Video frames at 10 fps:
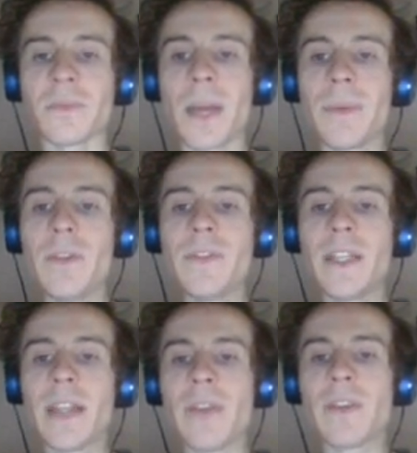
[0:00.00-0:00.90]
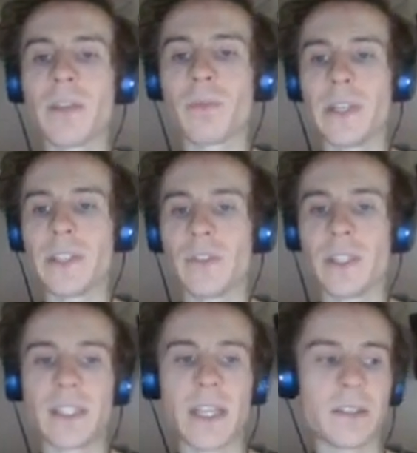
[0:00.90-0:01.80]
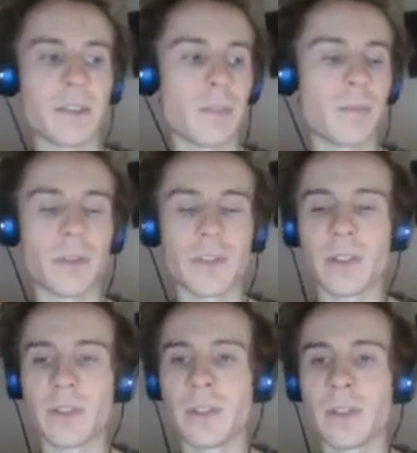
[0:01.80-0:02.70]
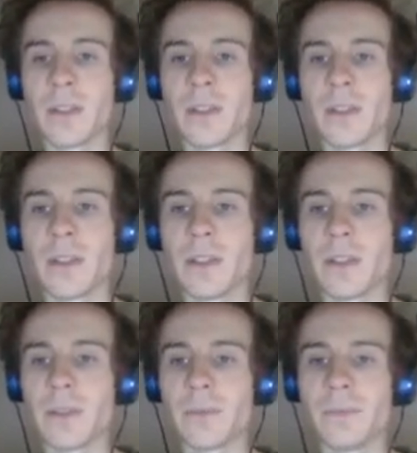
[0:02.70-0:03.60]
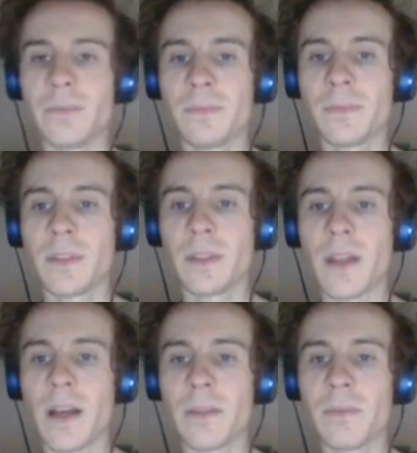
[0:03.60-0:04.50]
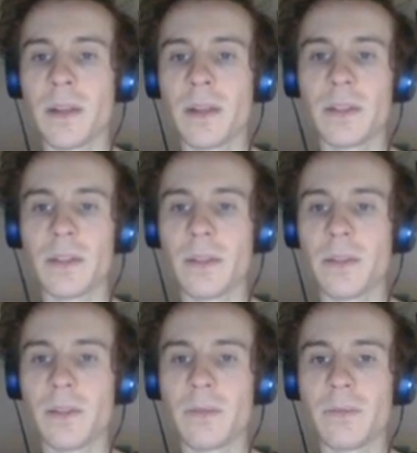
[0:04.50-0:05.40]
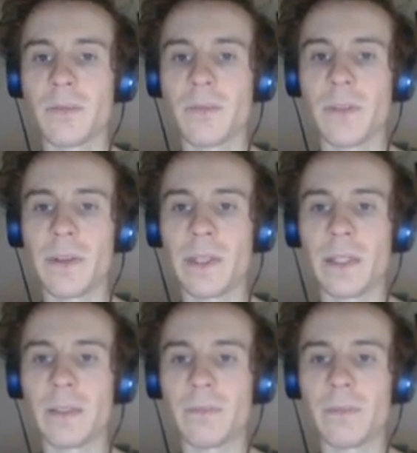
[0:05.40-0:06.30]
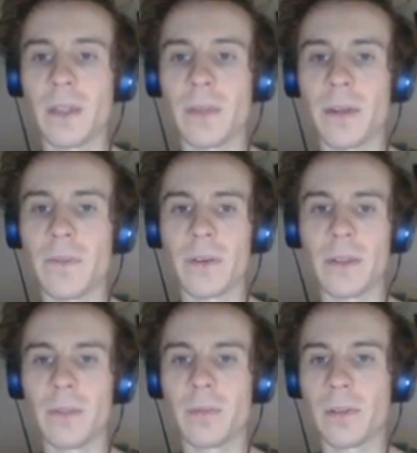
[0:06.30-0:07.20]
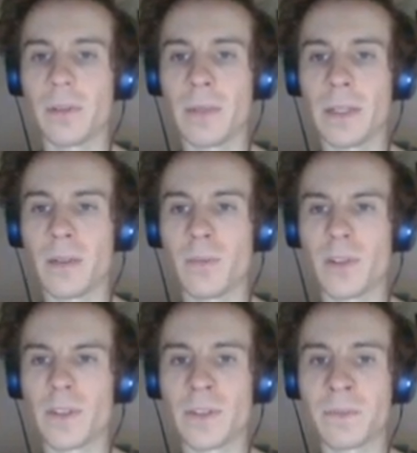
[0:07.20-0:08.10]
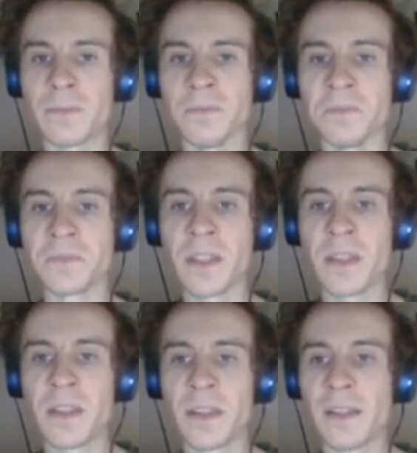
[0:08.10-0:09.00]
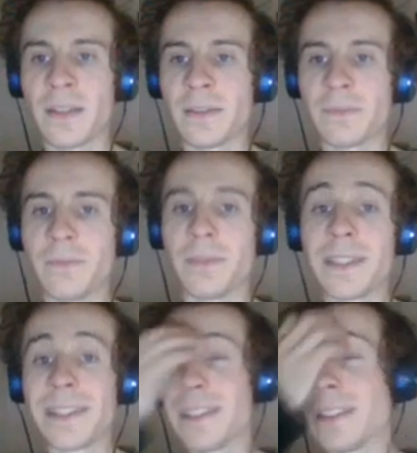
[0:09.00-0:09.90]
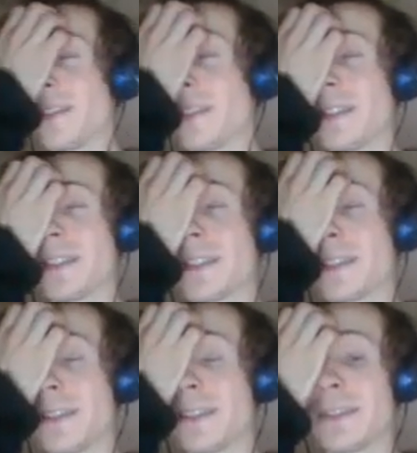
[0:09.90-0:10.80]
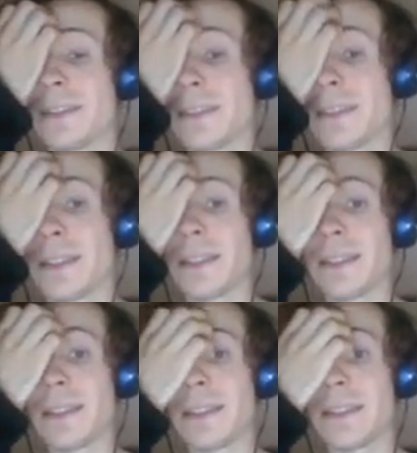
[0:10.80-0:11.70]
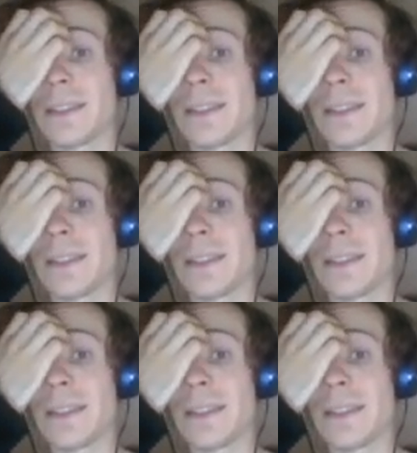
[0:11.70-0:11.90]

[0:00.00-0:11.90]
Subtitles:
I mean, you see, and I've got a pretty strict stance on abortion. Um, I'm not all very, I'm not very liberal about abortion. But still, uh,